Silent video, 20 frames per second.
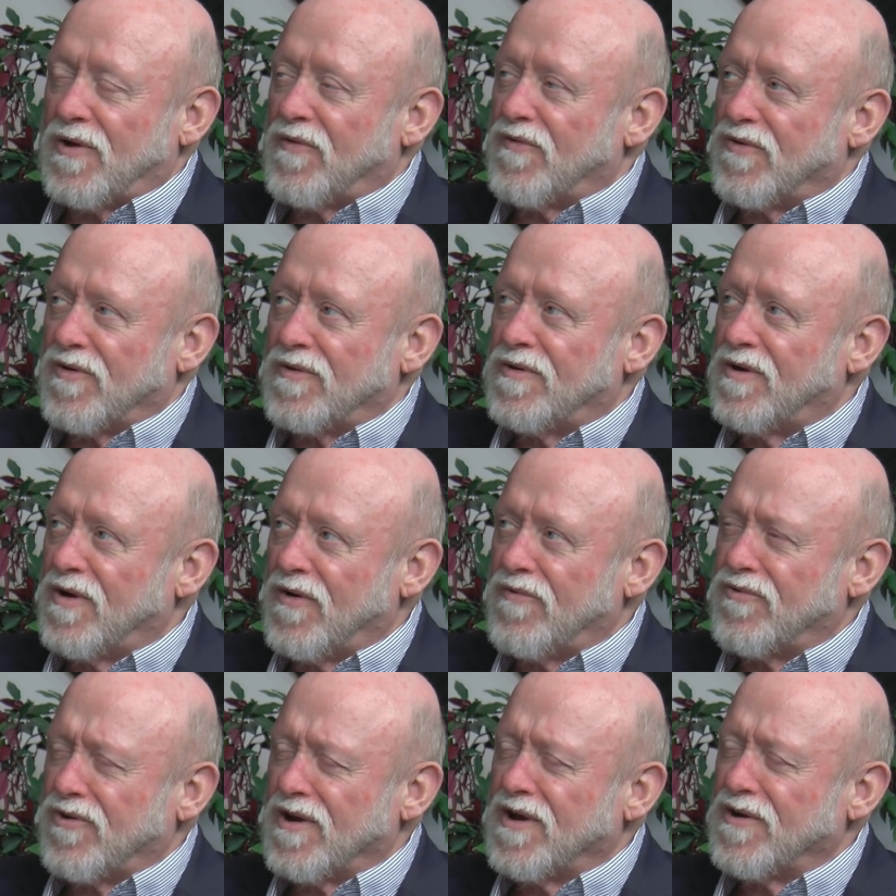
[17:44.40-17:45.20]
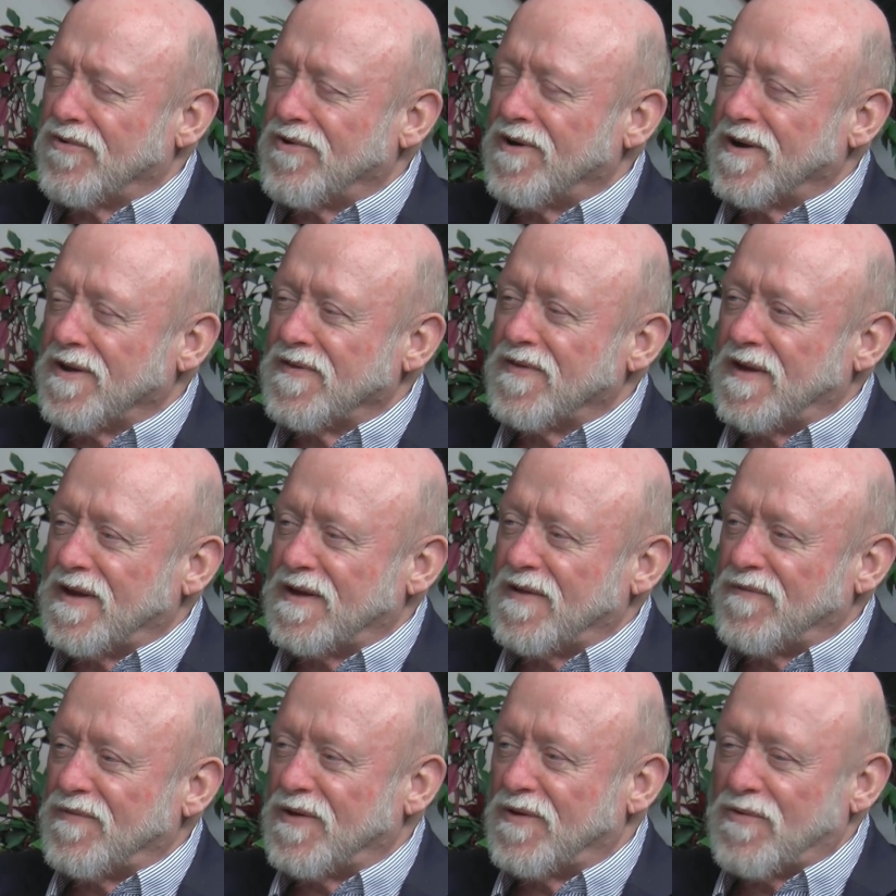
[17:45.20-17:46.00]
over over hundred, I
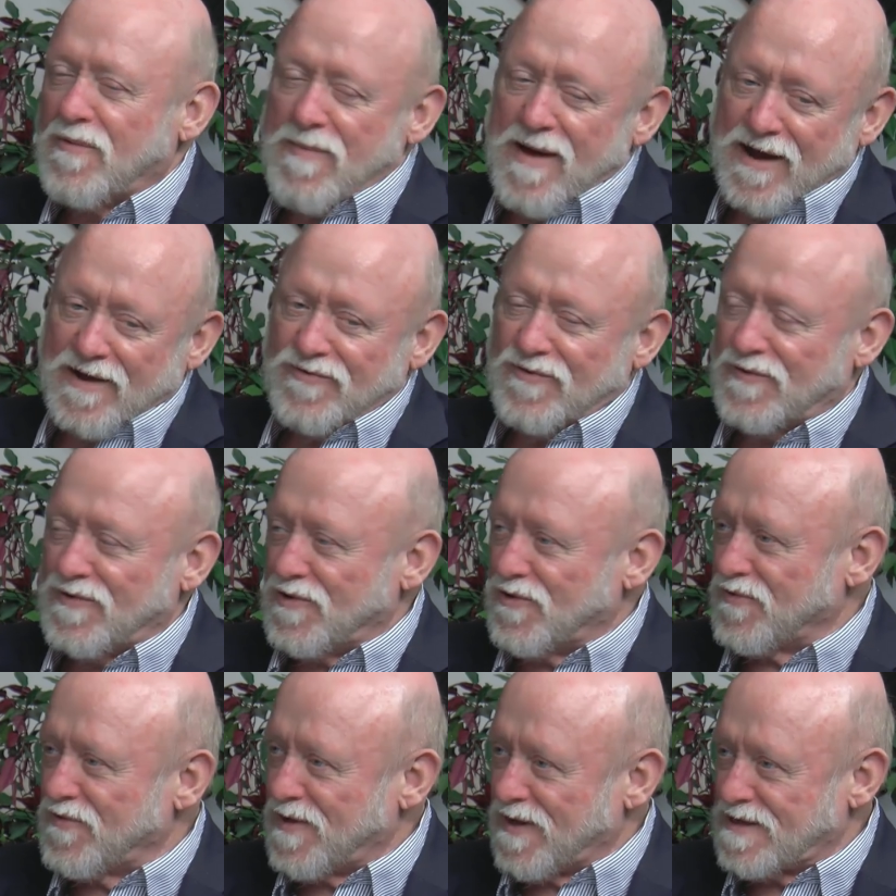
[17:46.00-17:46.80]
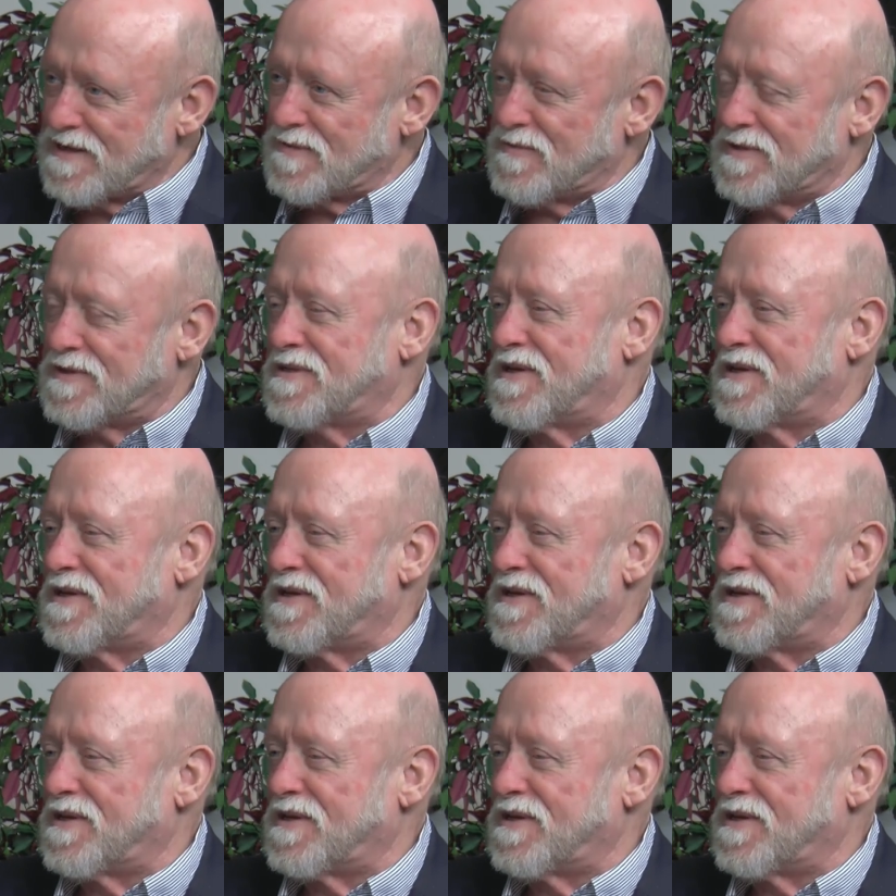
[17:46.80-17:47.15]
think. If you go back through the Old Testament